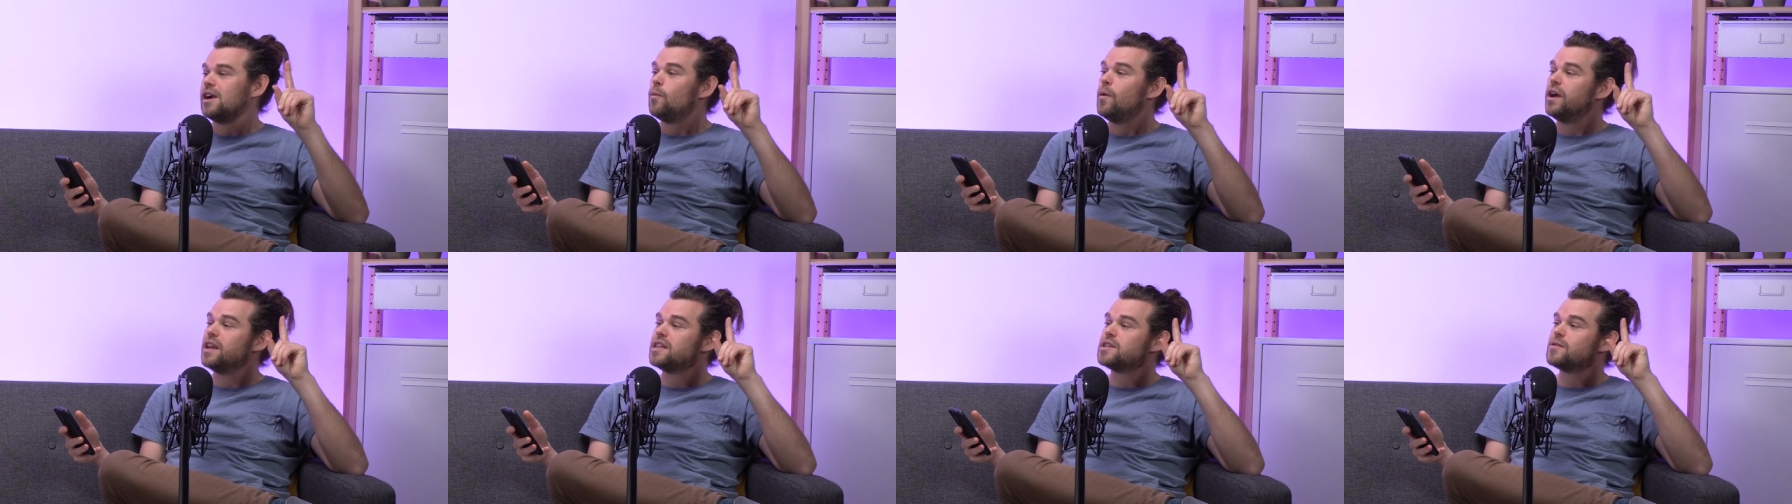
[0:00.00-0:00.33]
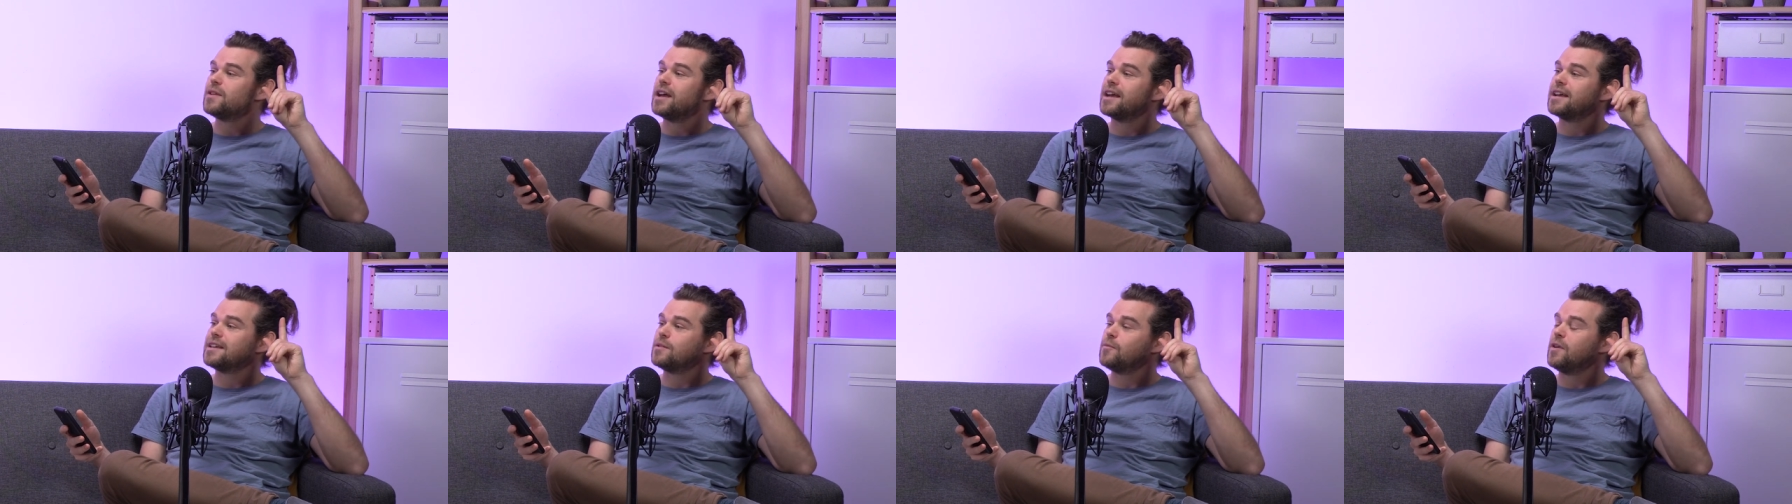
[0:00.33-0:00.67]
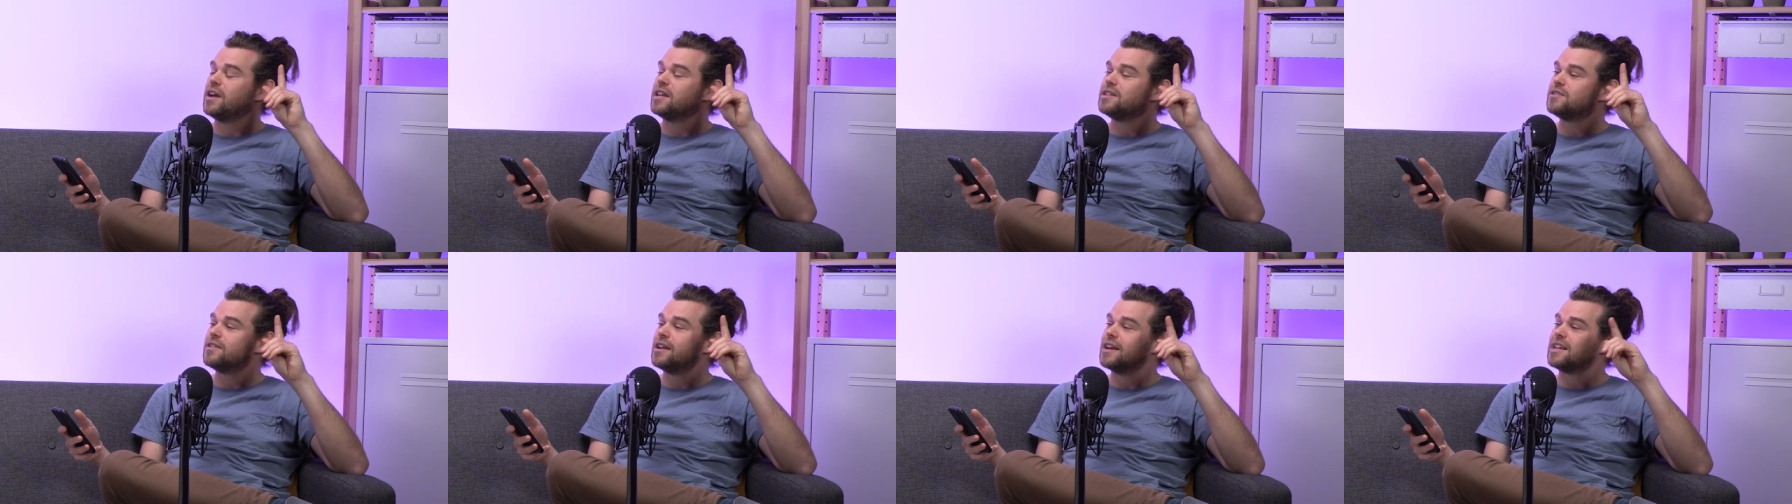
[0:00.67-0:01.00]
We're going to do it like a,
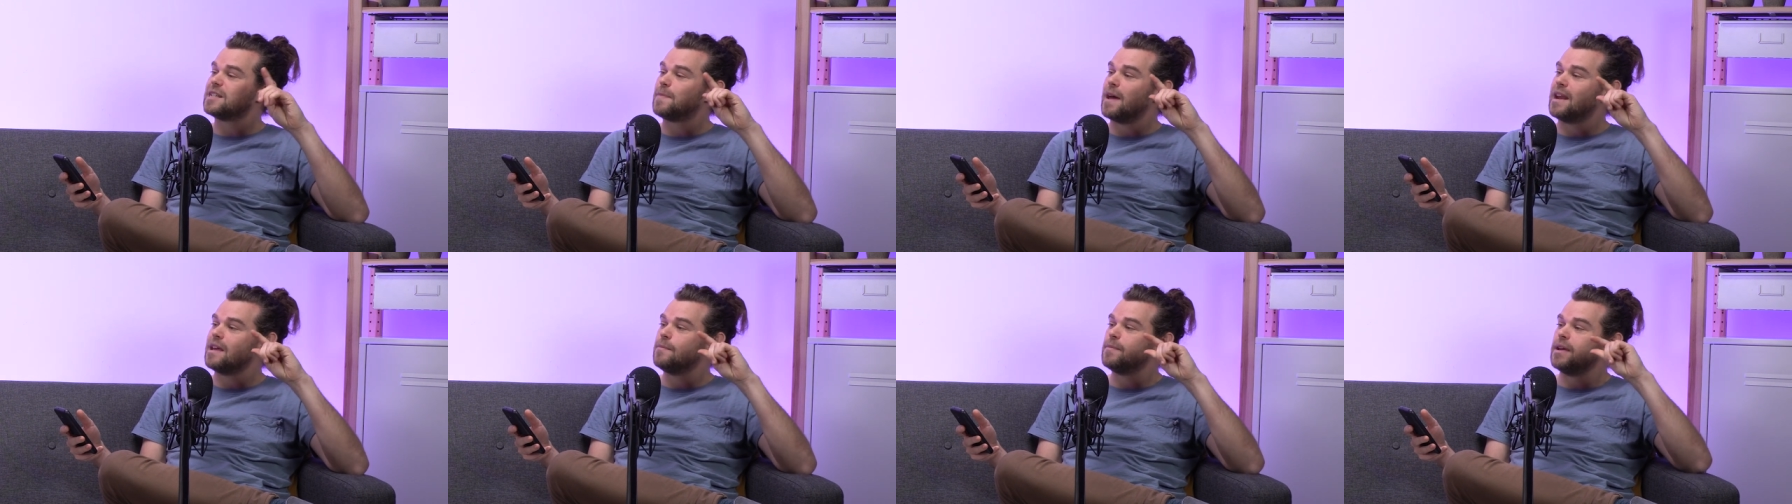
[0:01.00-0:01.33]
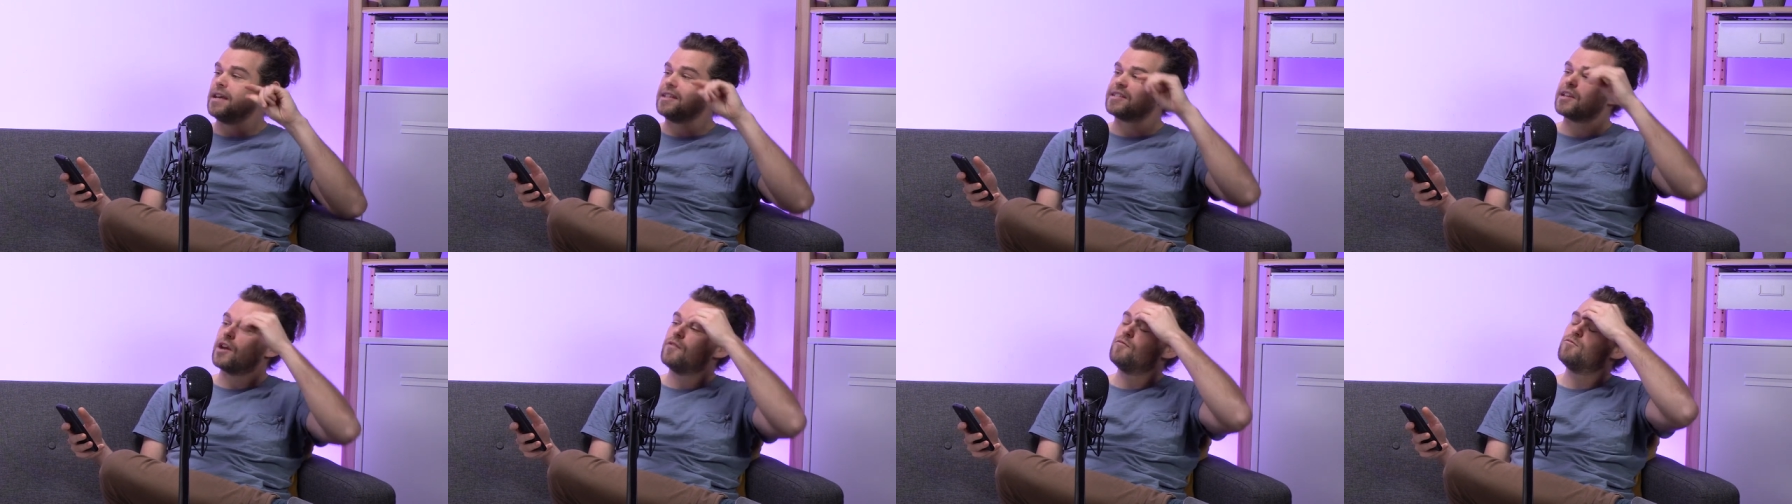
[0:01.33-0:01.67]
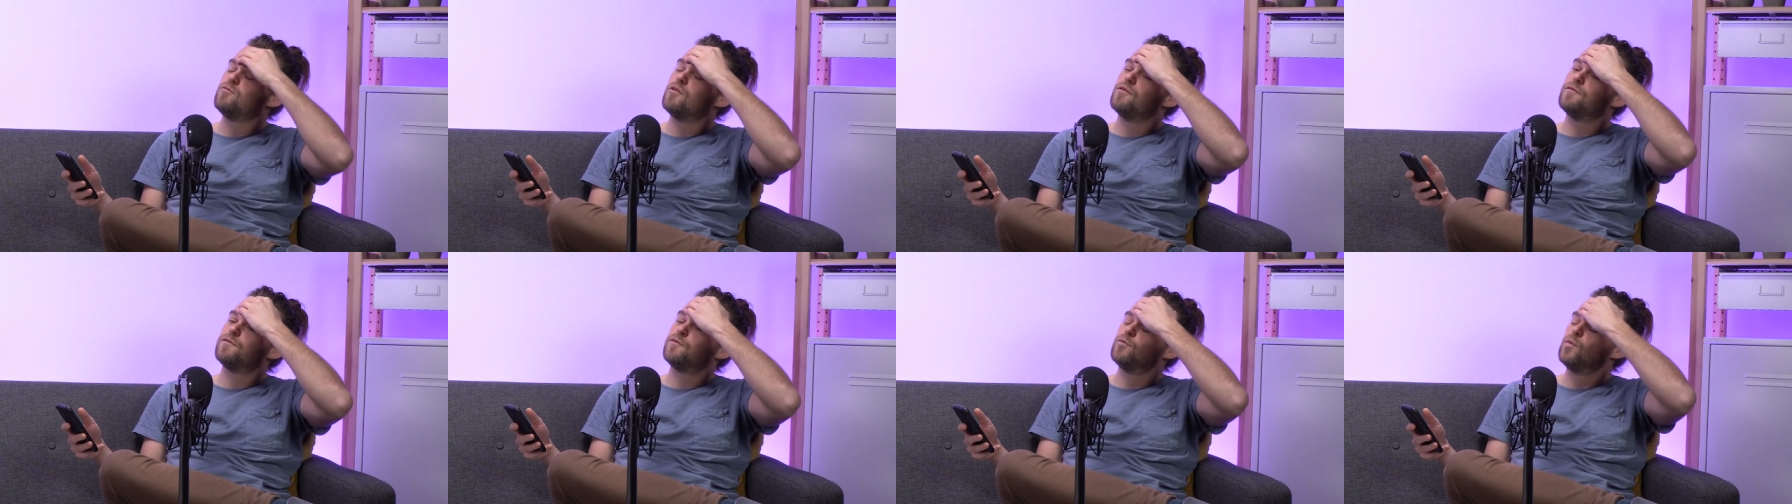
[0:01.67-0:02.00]
we're going to do like a spelling bee. So,
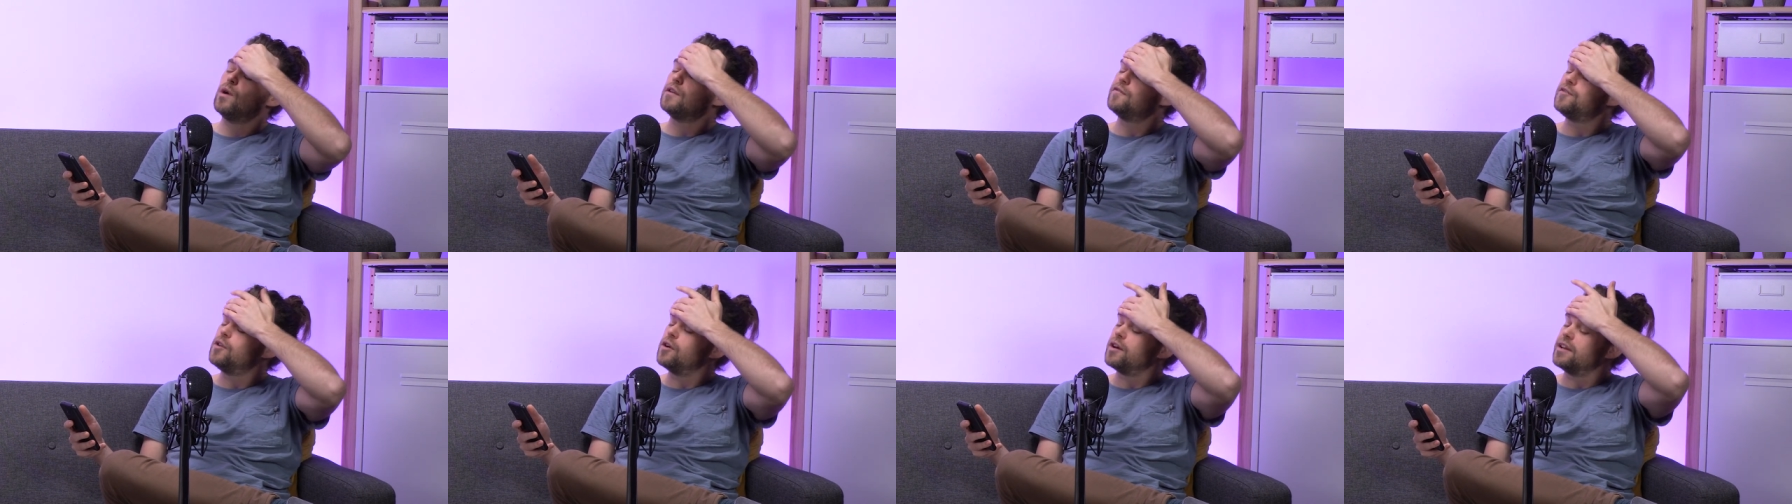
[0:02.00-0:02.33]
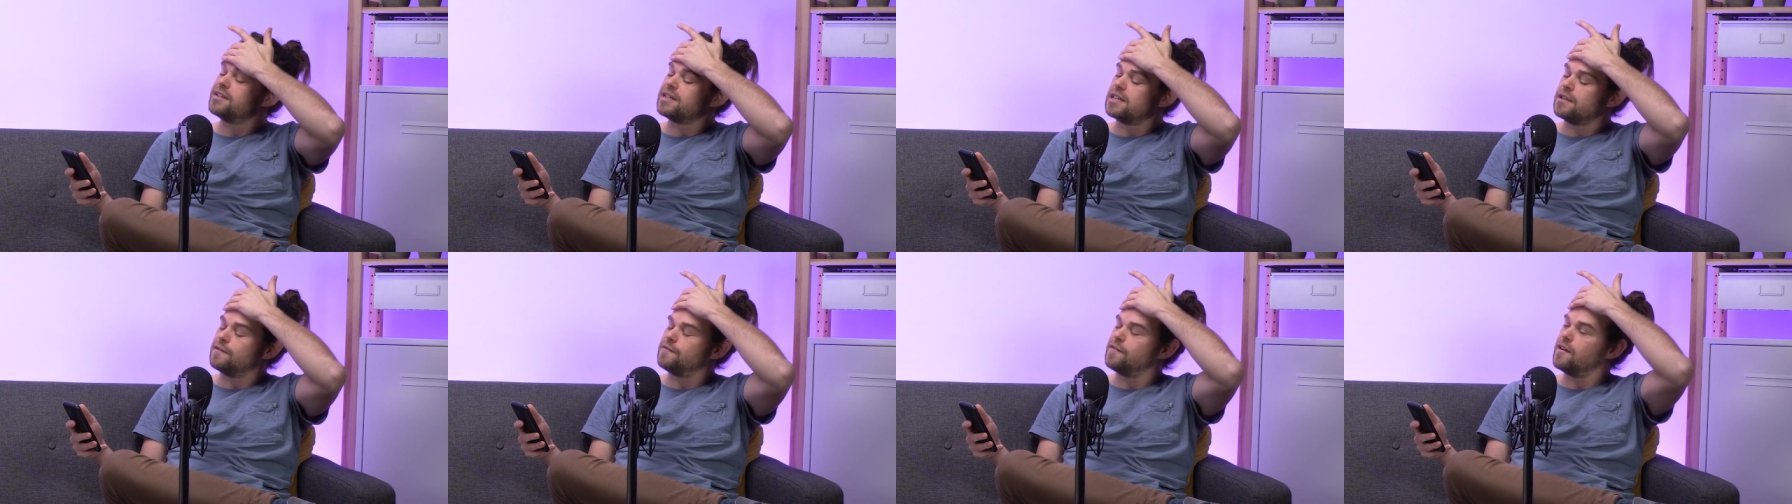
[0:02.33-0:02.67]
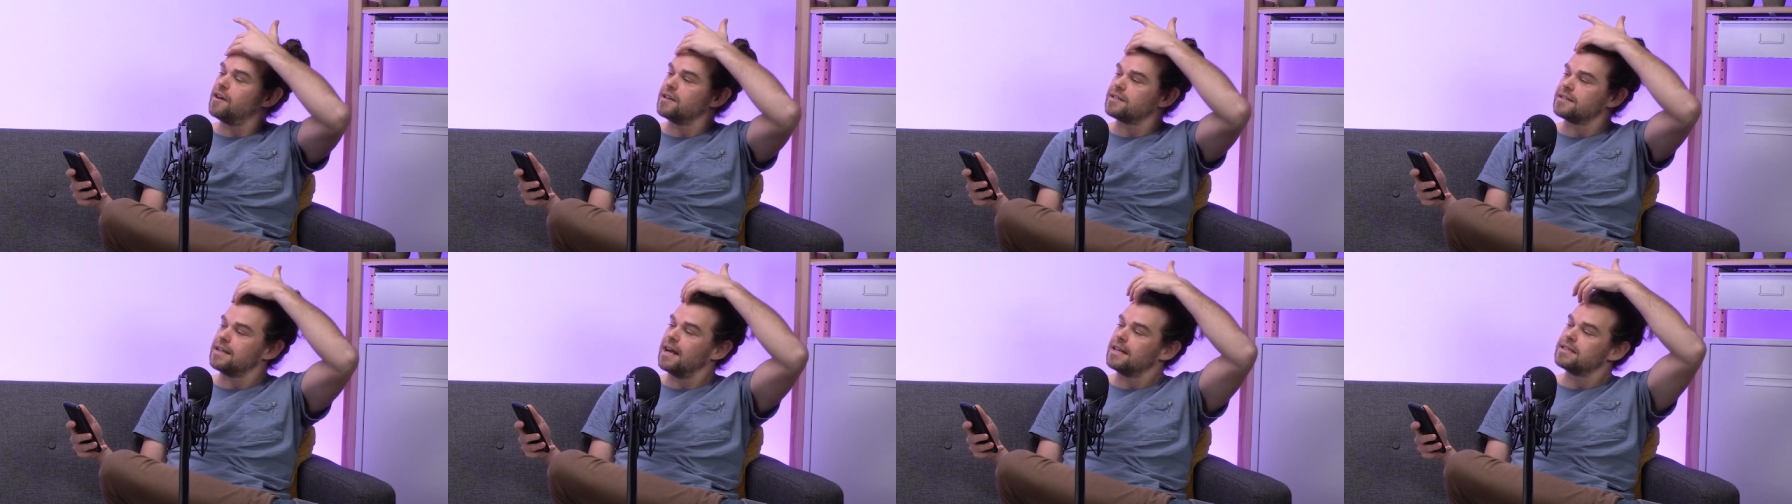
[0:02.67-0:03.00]
Wilf, you're going to take the
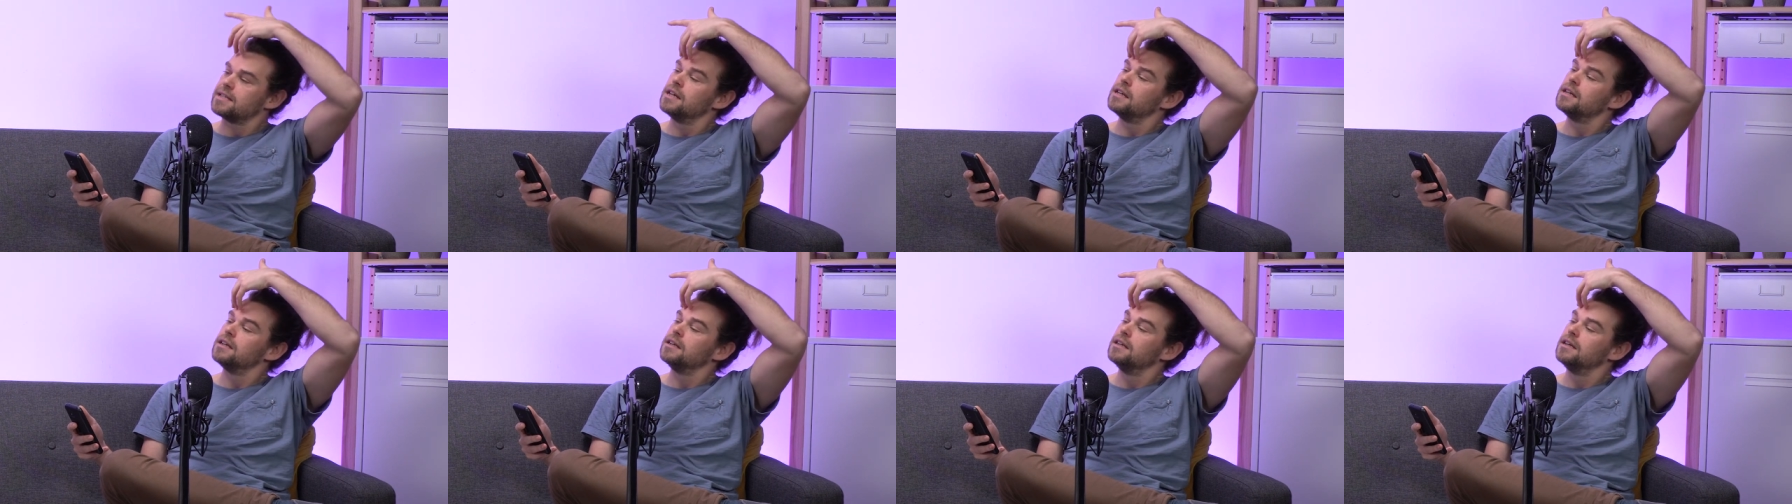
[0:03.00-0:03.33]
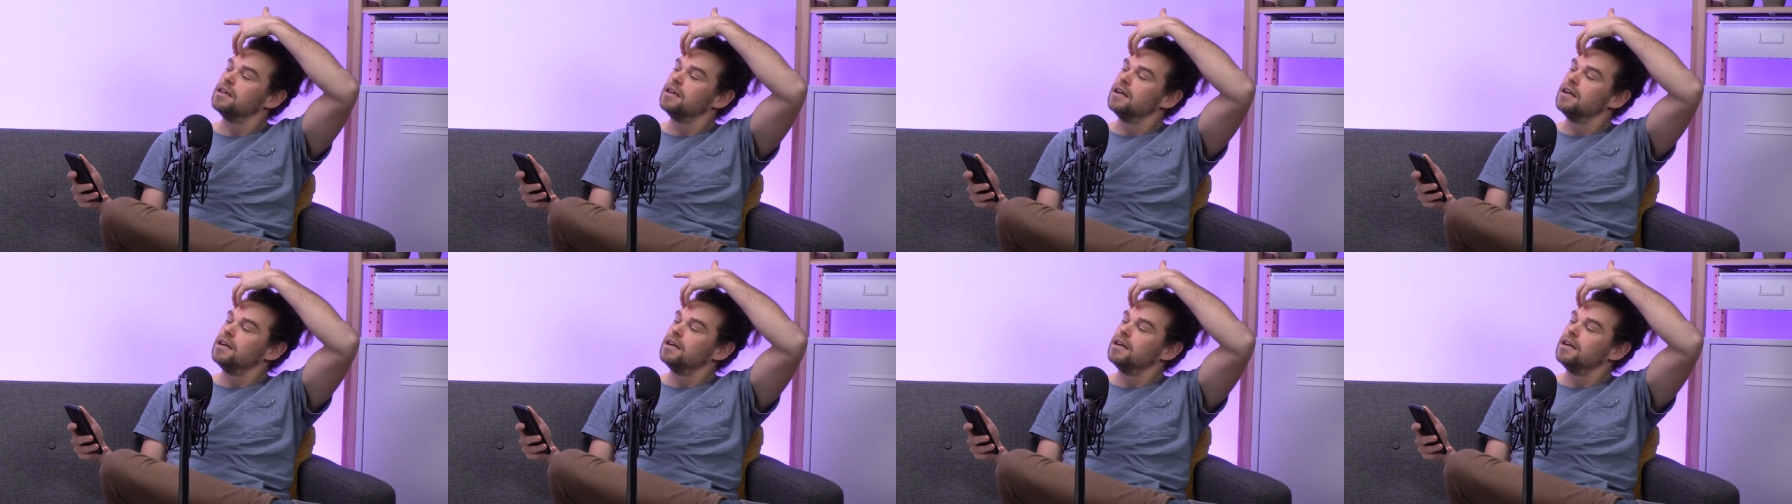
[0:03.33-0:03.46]
first letter.